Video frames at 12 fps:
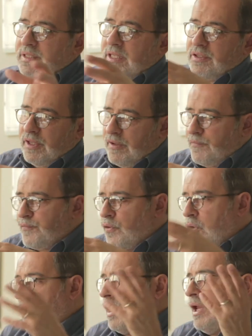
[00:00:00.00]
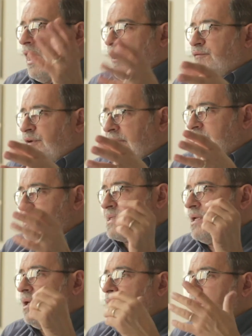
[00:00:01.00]
and therefore
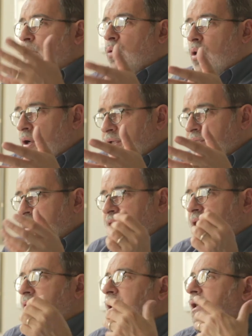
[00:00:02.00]
affects the quality